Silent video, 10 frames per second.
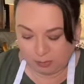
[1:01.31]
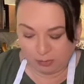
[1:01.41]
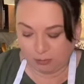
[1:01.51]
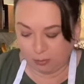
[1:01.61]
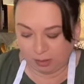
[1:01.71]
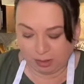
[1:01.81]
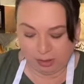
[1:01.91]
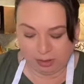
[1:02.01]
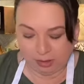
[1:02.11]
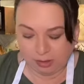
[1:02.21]
before.
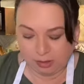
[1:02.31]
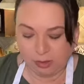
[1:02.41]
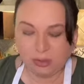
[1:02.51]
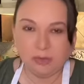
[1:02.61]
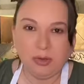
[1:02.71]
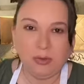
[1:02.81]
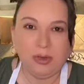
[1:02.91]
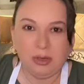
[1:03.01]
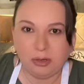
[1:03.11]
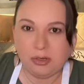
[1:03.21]
So those of you,
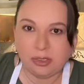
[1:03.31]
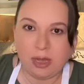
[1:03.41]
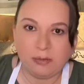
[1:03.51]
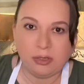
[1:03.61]
you're still having